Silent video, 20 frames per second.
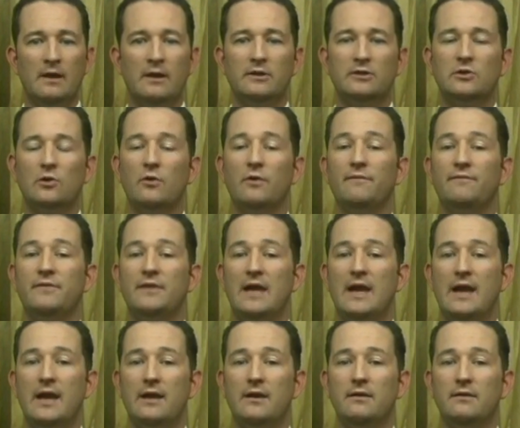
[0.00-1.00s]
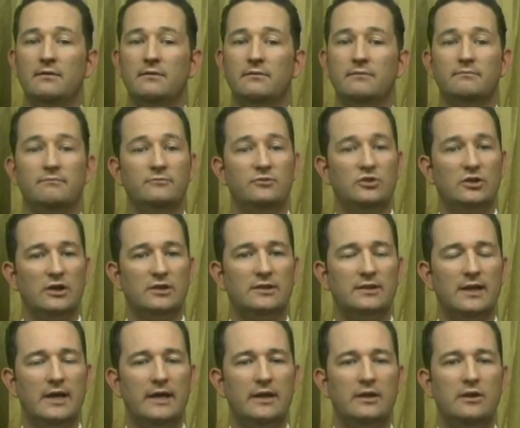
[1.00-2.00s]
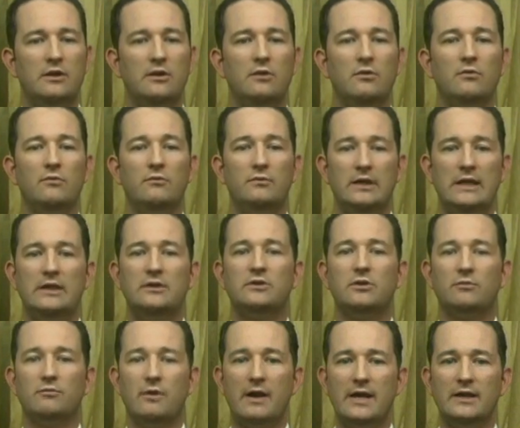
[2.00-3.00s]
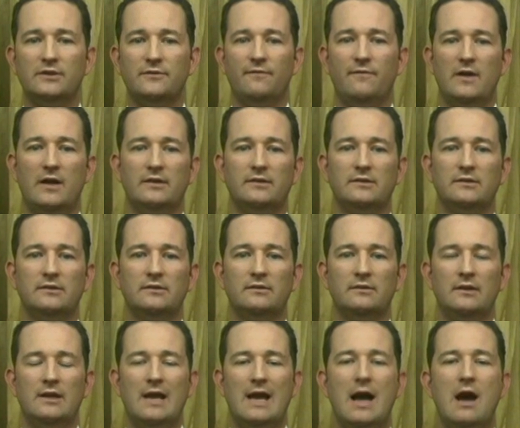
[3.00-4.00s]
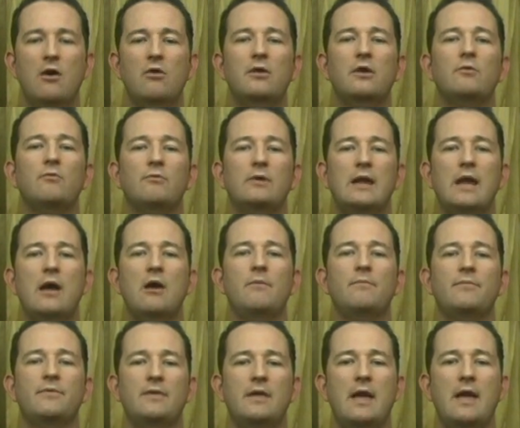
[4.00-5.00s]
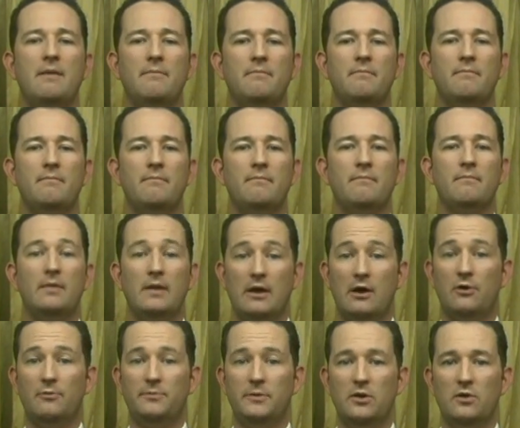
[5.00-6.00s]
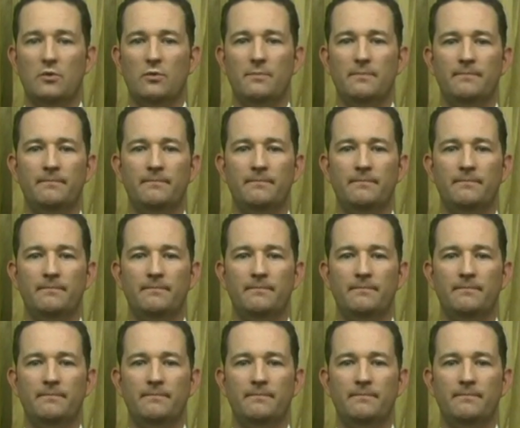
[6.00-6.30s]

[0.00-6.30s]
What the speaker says: So if they, just like you, need to raise funds, how can we help them help you?